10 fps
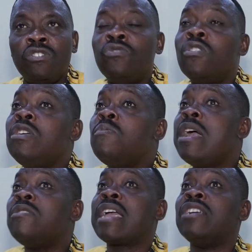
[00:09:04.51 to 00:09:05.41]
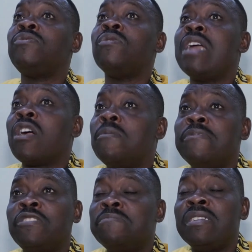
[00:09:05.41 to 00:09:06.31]
The only way you can show your
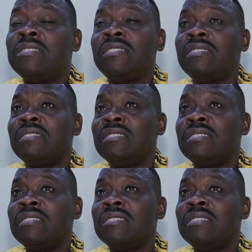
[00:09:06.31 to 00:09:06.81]
commitment